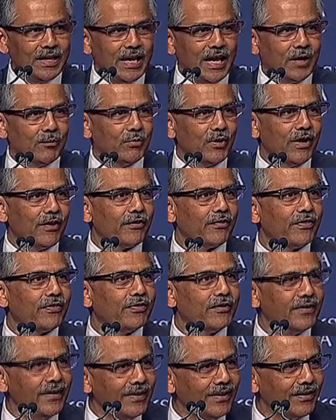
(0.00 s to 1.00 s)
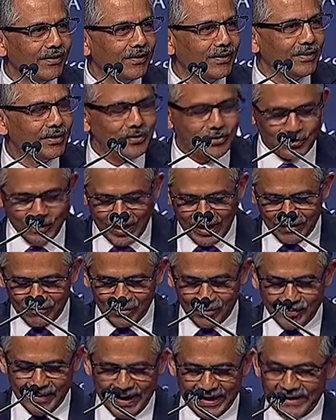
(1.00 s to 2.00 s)
and we are thrilled to have
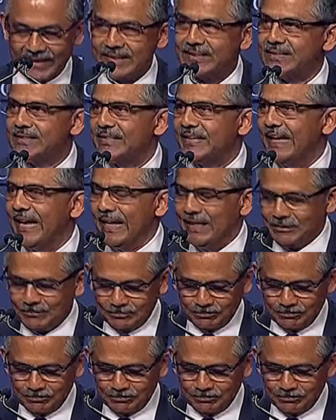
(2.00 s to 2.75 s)
her back today.